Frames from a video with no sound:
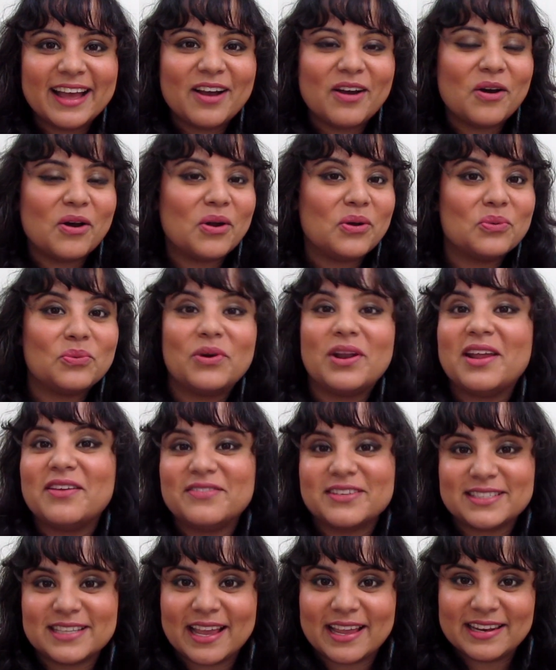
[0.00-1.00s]
or
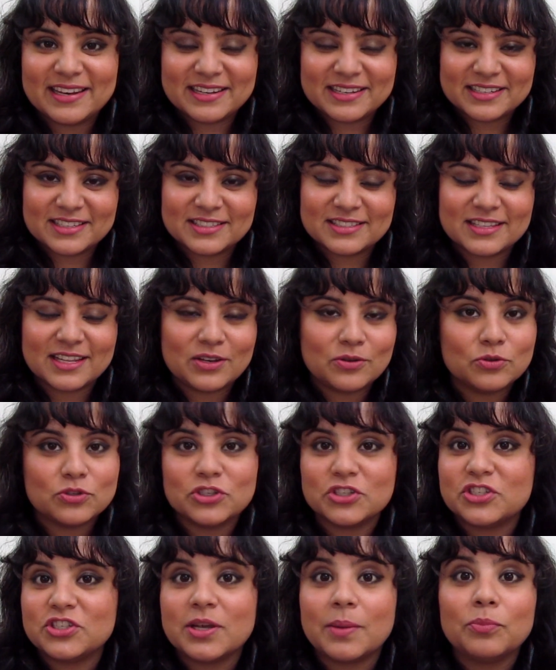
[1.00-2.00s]
whatever sign it is, then you
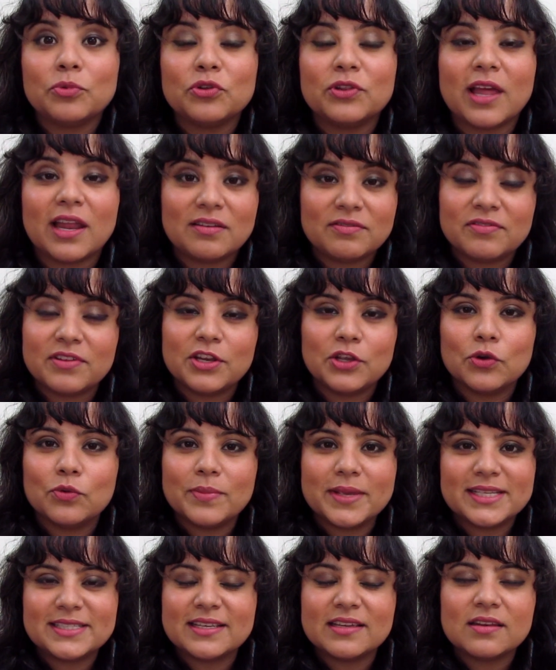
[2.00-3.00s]
just jump to that video
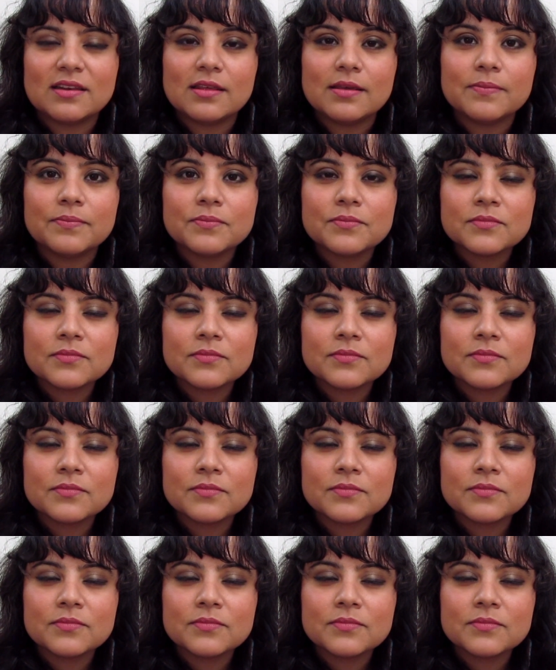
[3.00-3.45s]
basically.